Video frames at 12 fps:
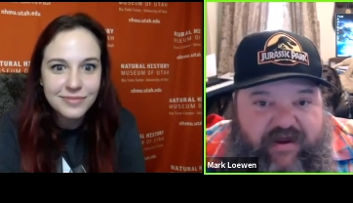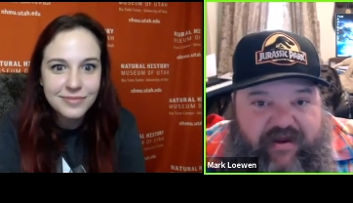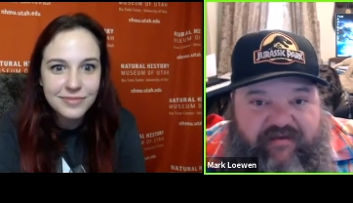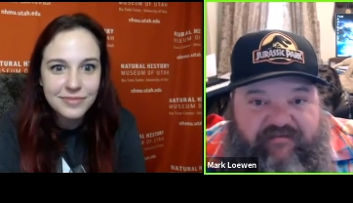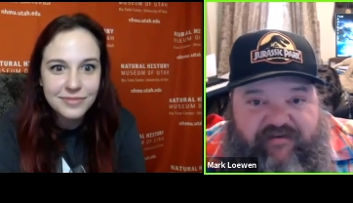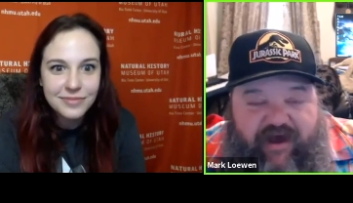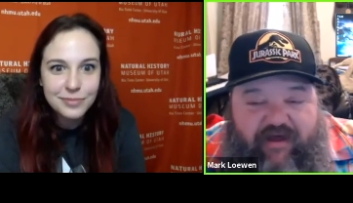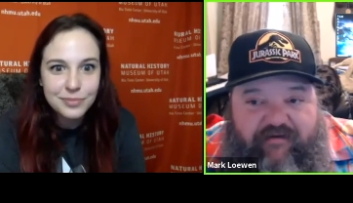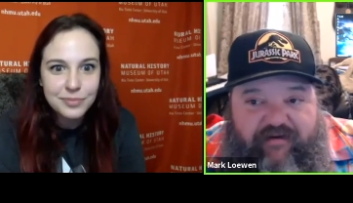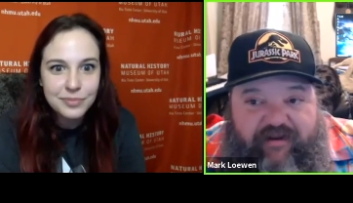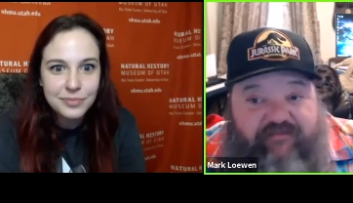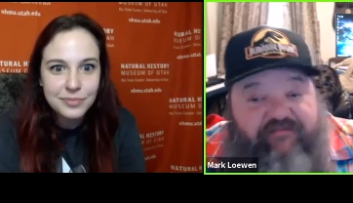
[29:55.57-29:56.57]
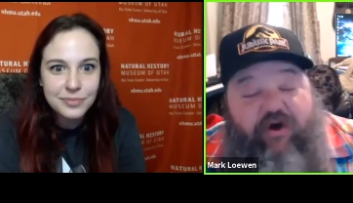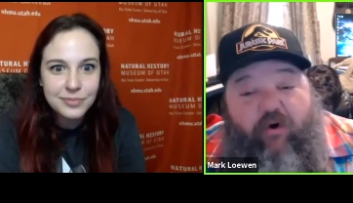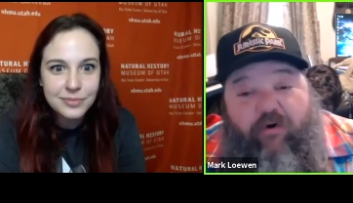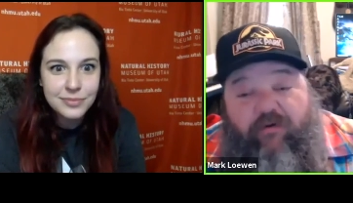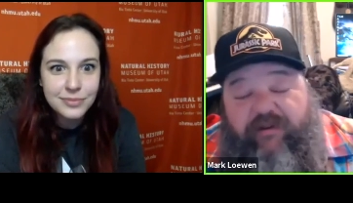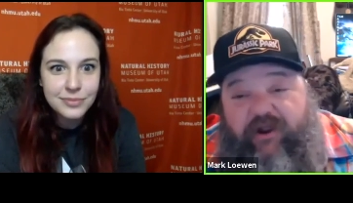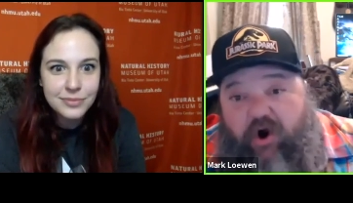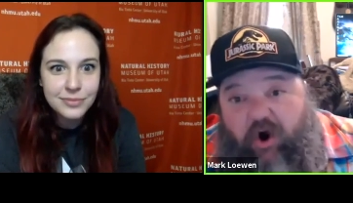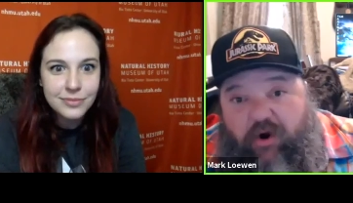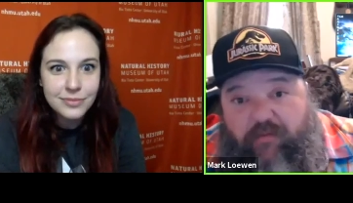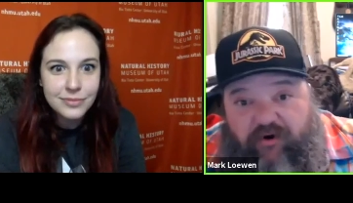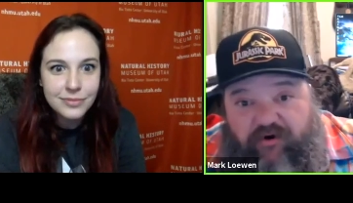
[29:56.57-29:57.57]
Speaker 1: He's got he's the only
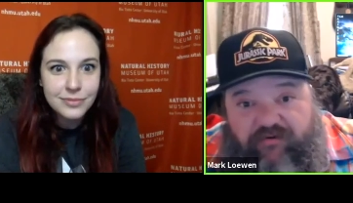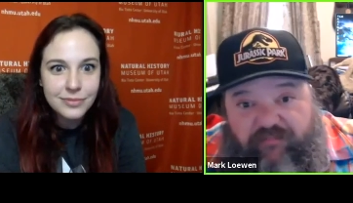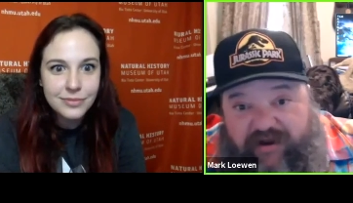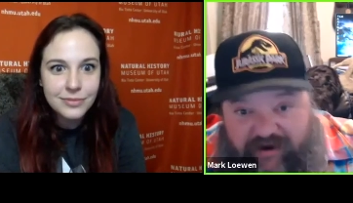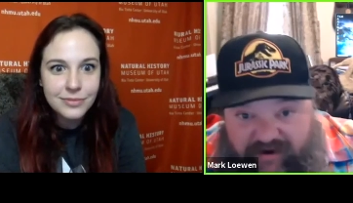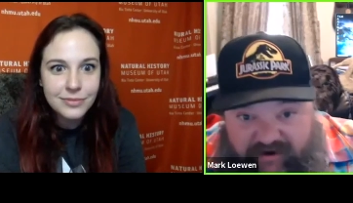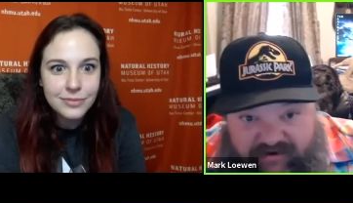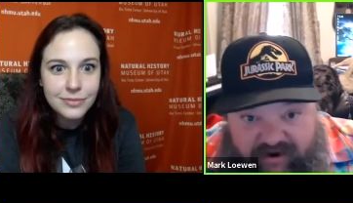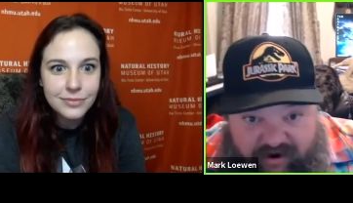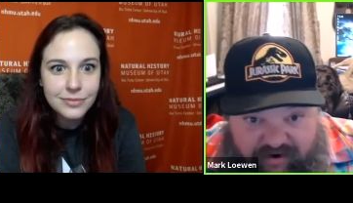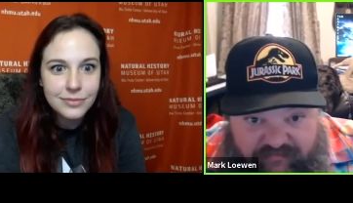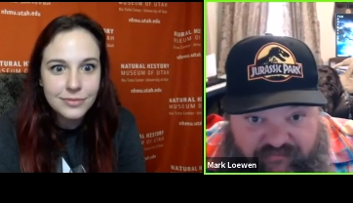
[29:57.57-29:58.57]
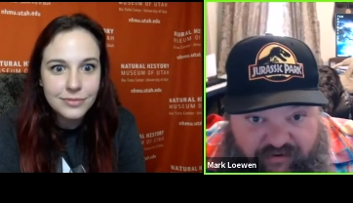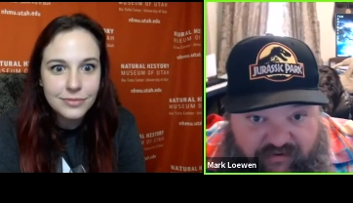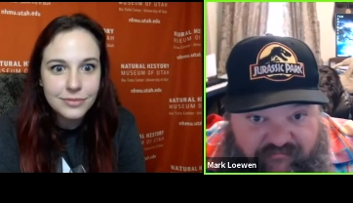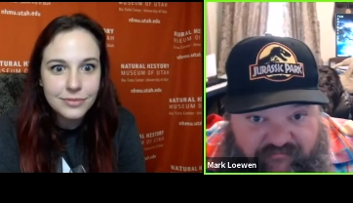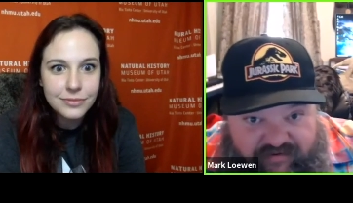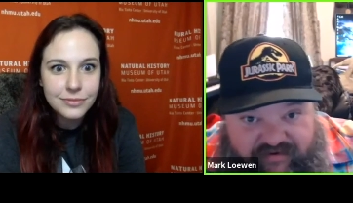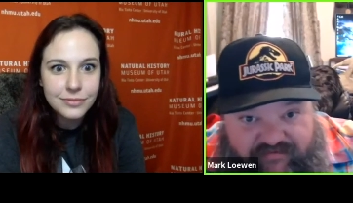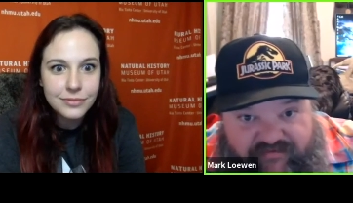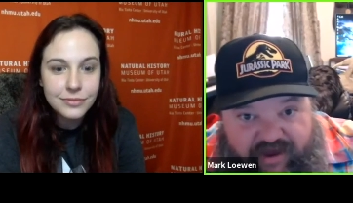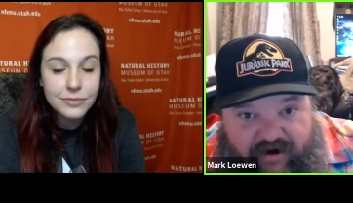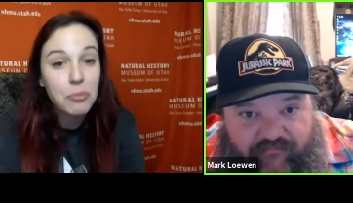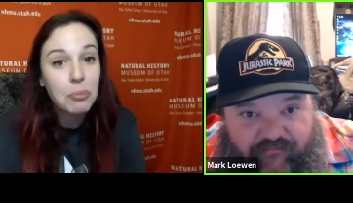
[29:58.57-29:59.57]
armored meat-eating dinosaur. He's
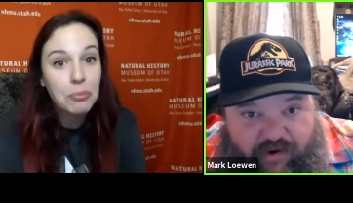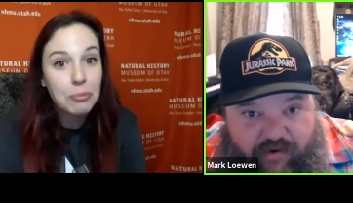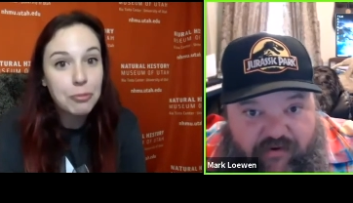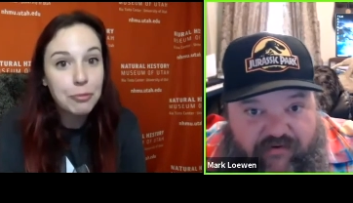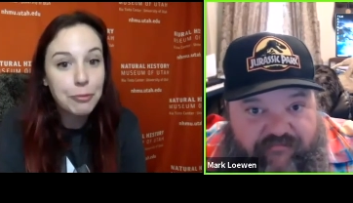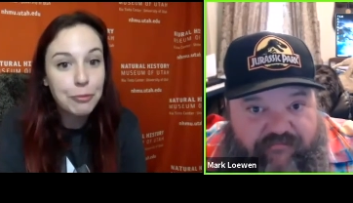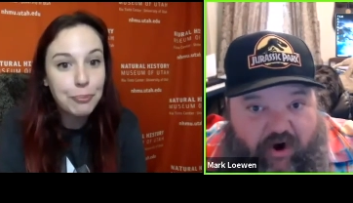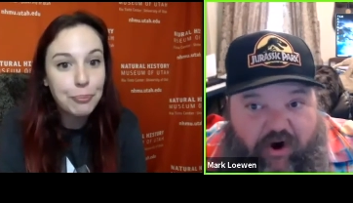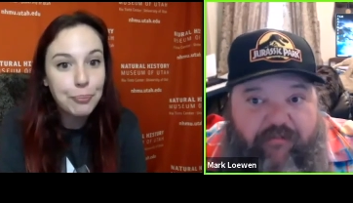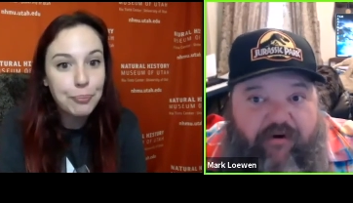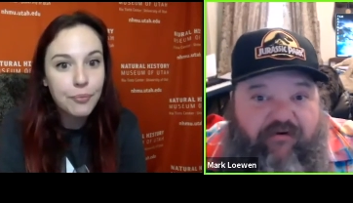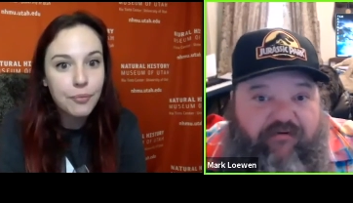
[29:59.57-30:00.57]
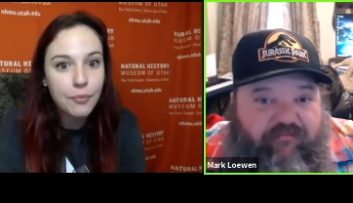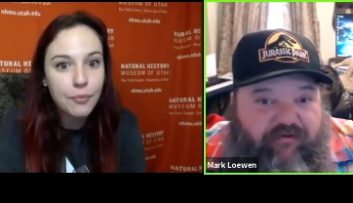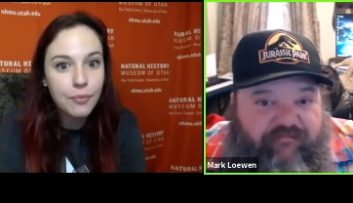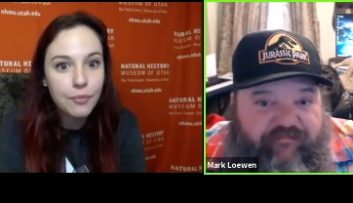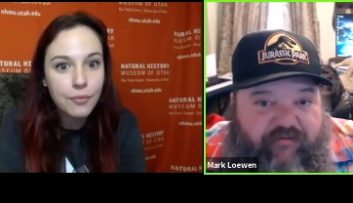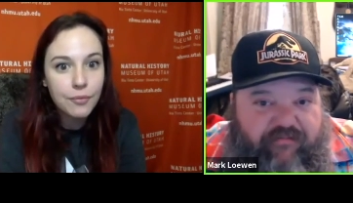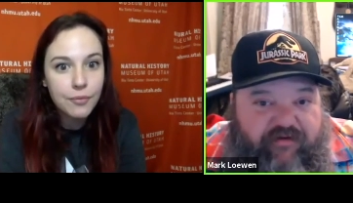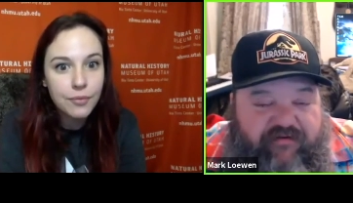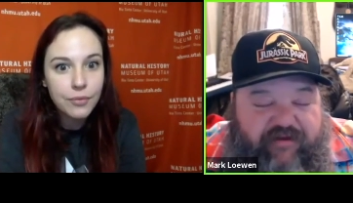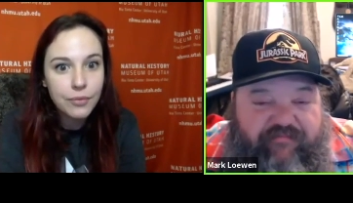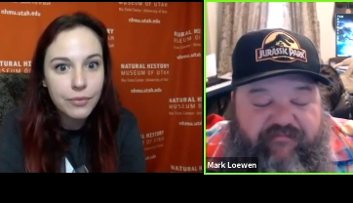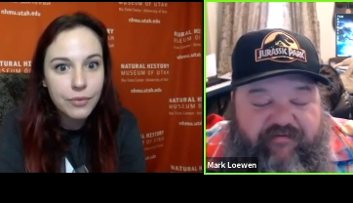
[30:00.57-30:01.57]
got a row of armor from the
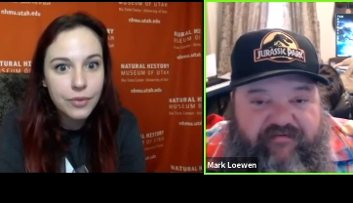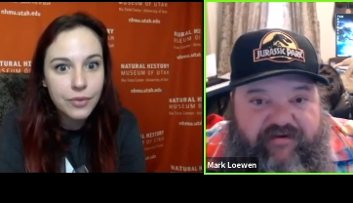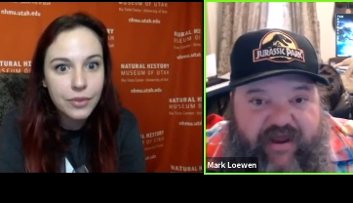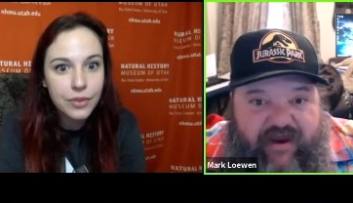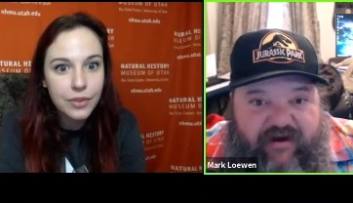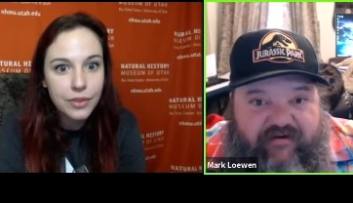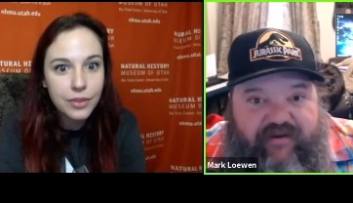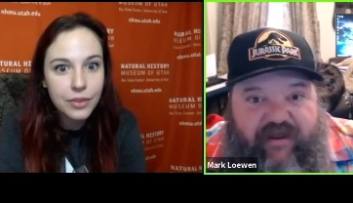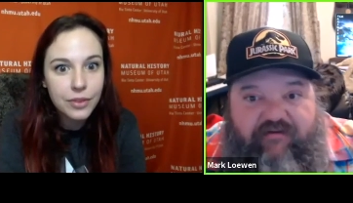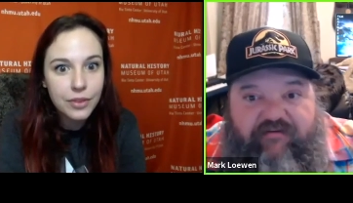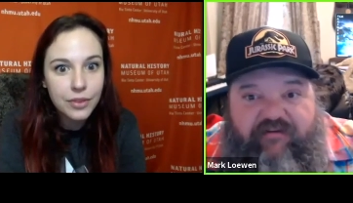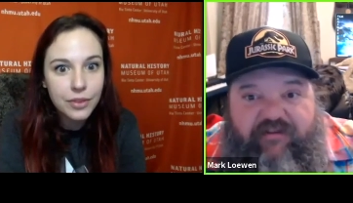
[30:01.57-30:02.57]
tip of his neck down to